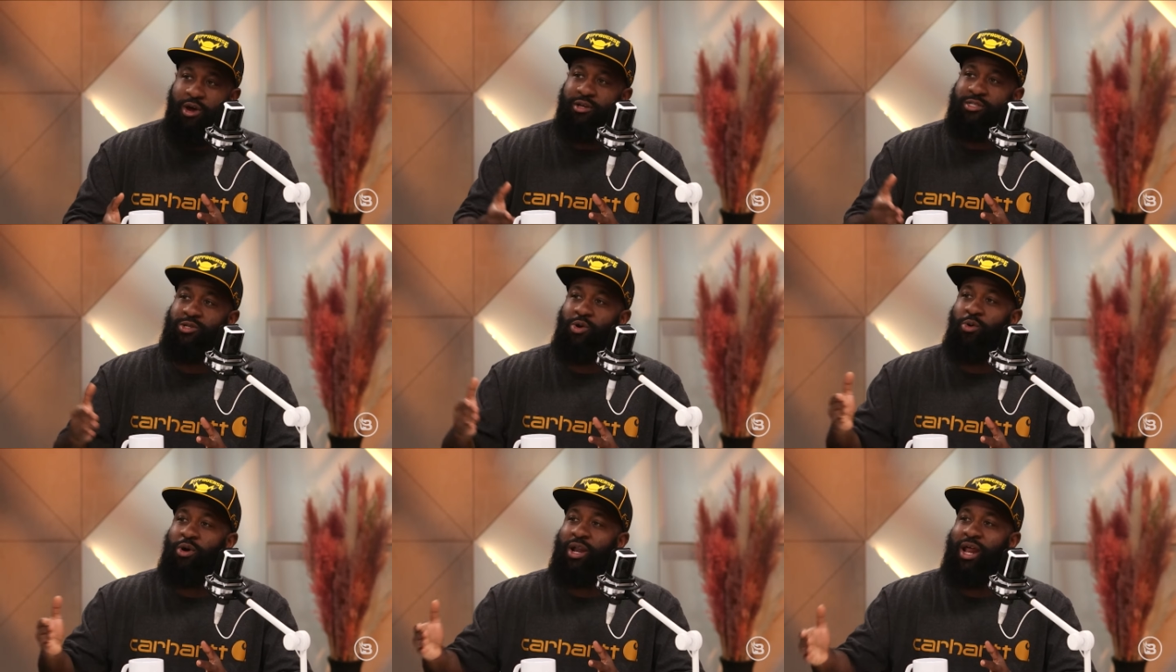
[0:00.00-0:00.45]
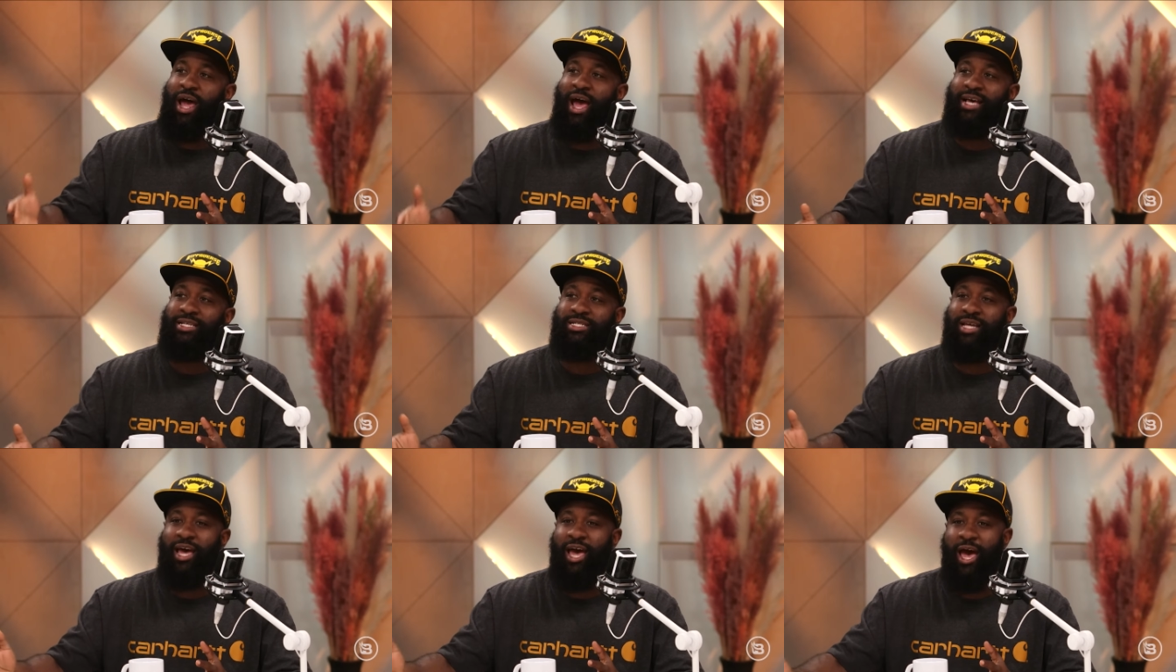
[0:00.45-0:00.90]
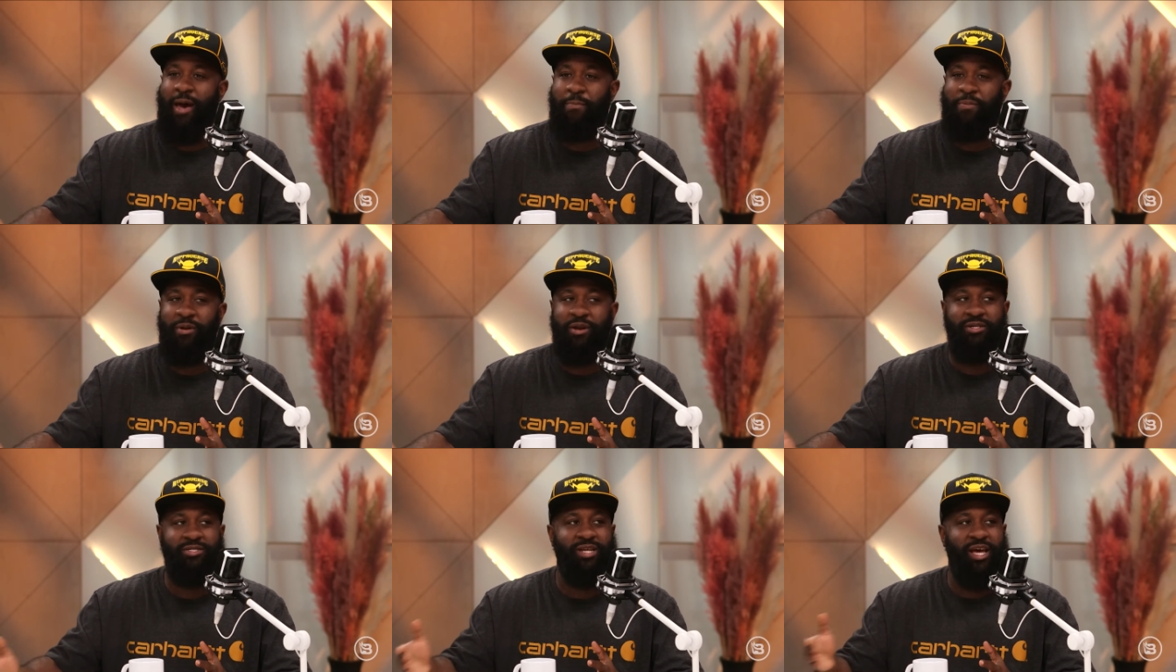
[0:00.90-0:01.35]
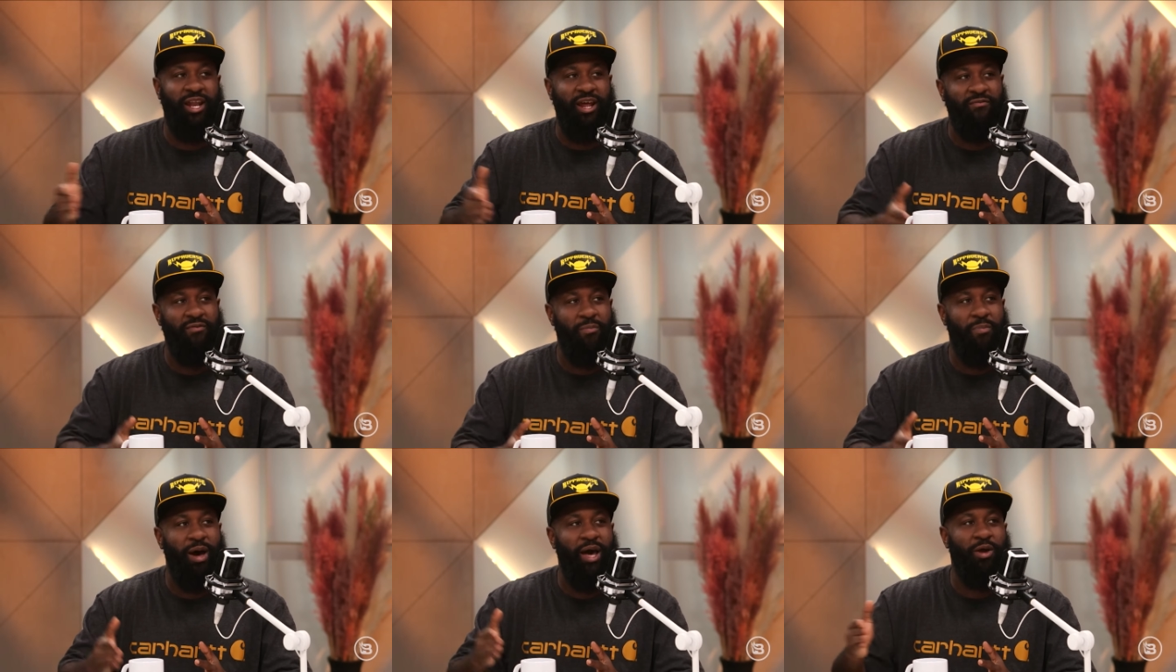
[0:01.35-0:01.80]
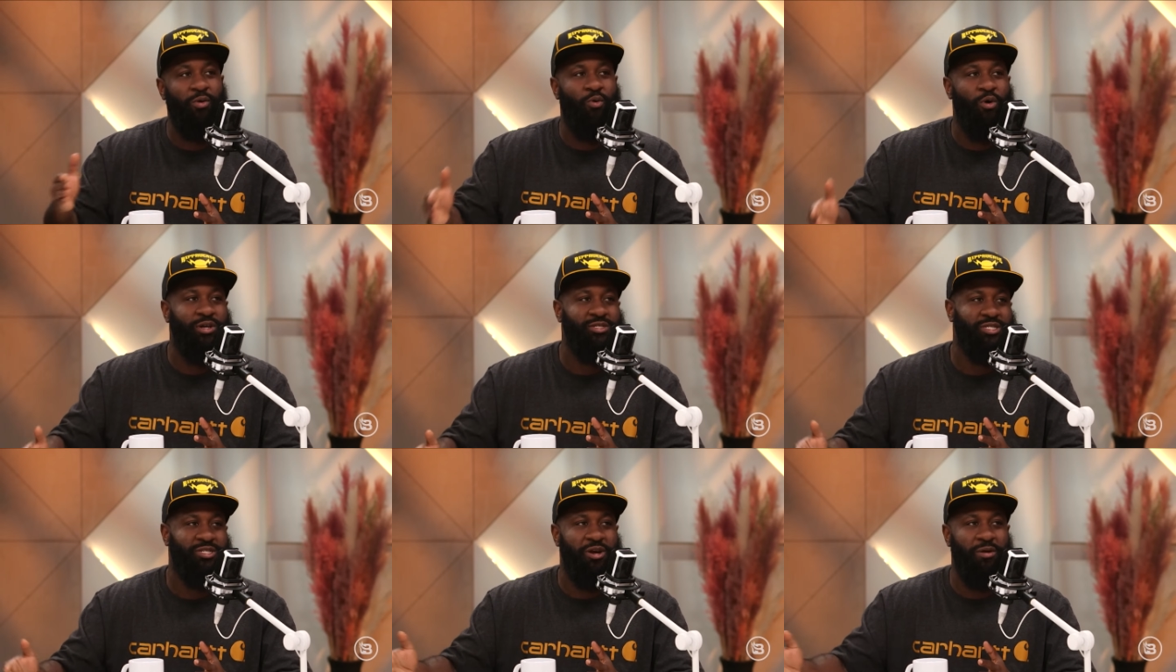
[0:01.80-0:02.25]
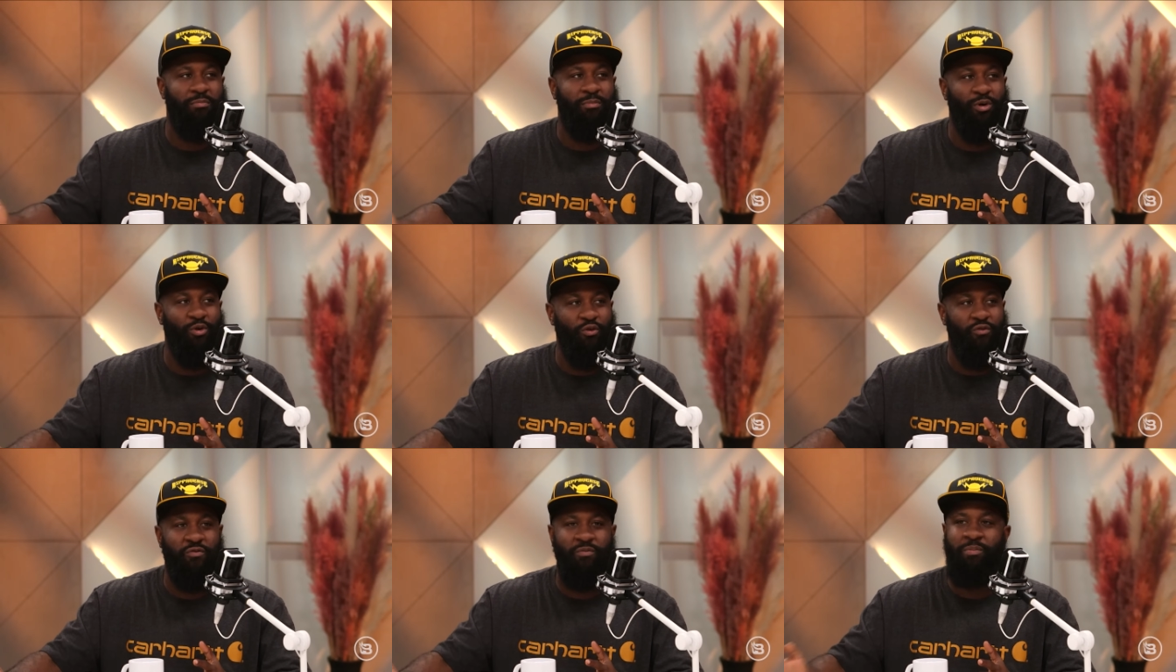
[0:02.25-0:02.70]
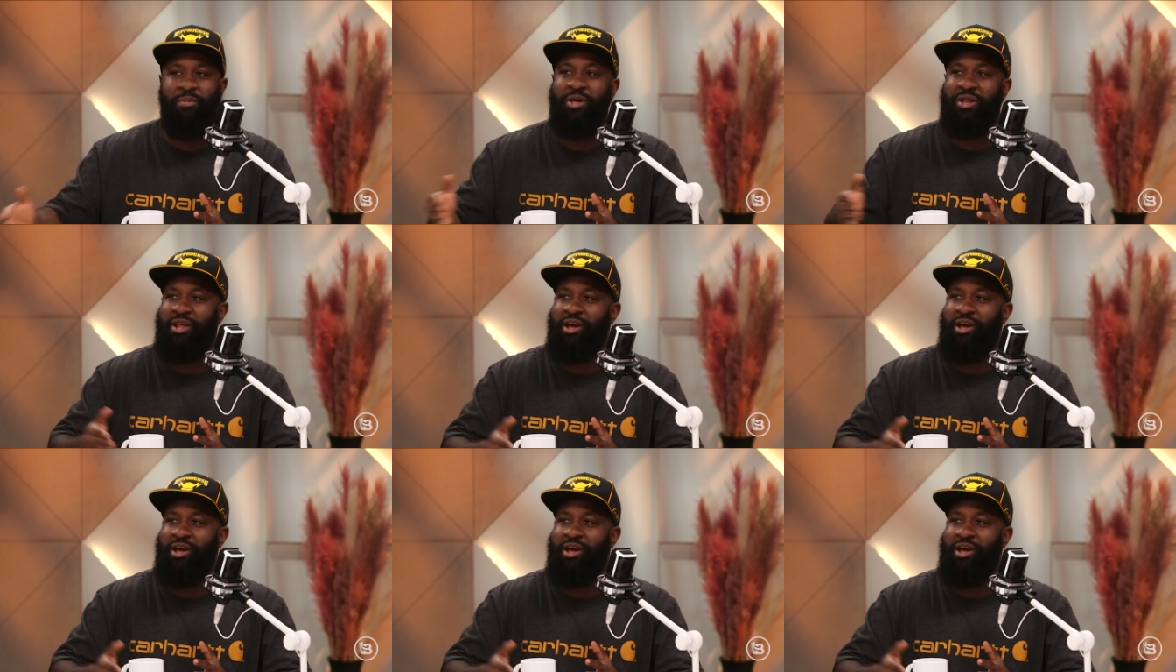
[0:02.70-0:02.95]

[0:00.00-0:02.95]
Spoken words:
So what has to happen is that everybody wants their movement.